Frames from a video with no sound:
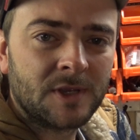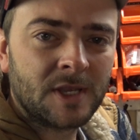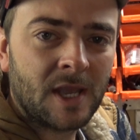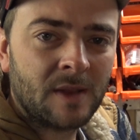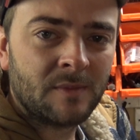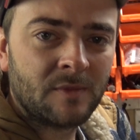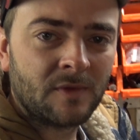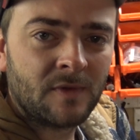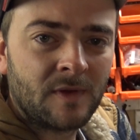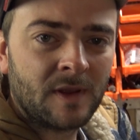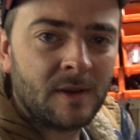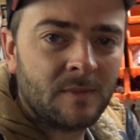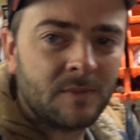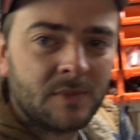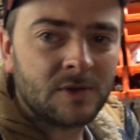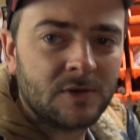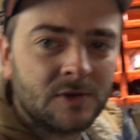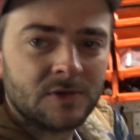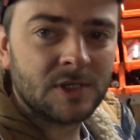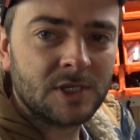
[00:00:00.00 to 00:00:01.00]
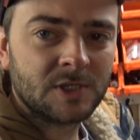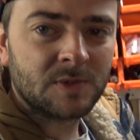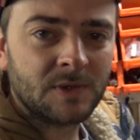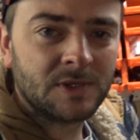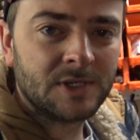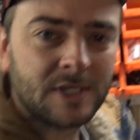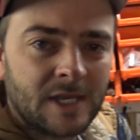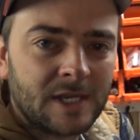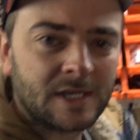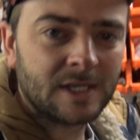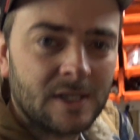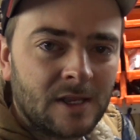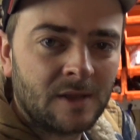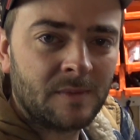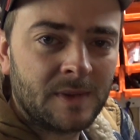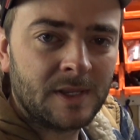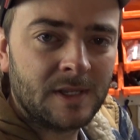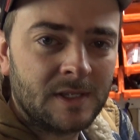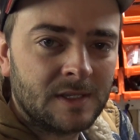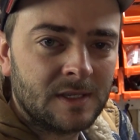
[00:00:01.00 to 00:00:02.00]
camera out because this one's had it. I
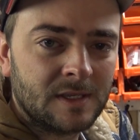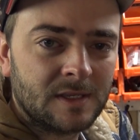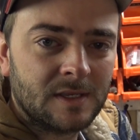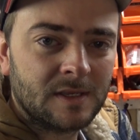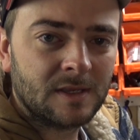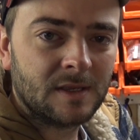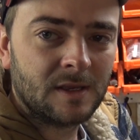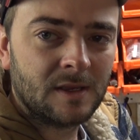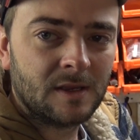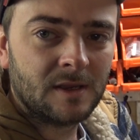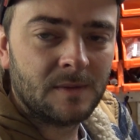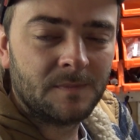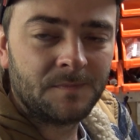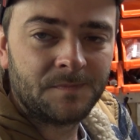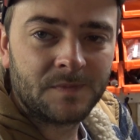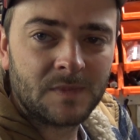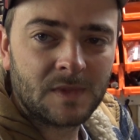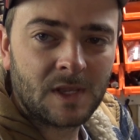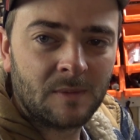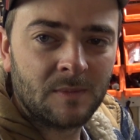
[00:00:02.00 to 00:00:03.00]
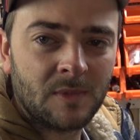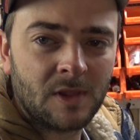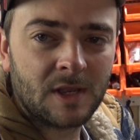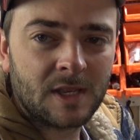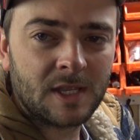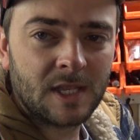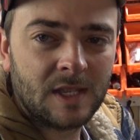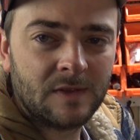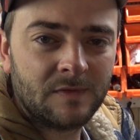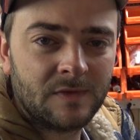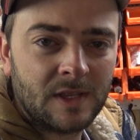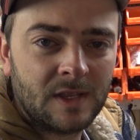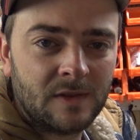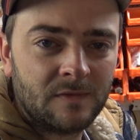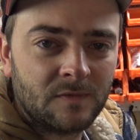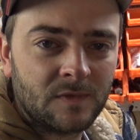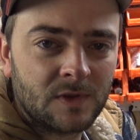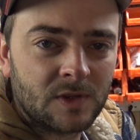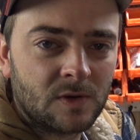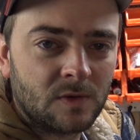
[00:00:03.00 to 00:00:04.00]
mean, I'm lucky if it
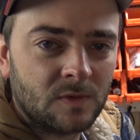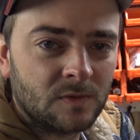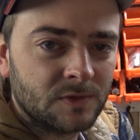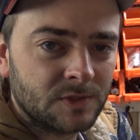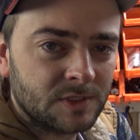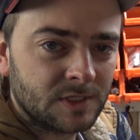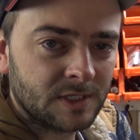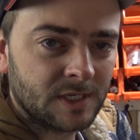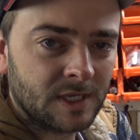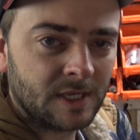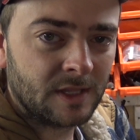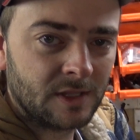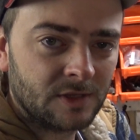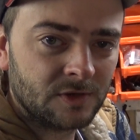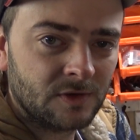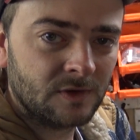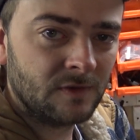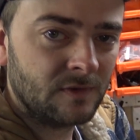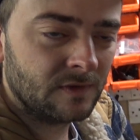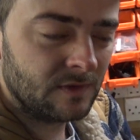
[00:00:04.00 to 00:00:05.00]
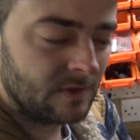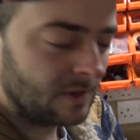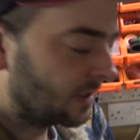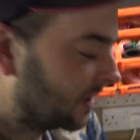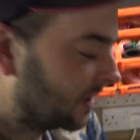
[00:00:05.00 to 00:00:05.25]
even records, to tell you the truth.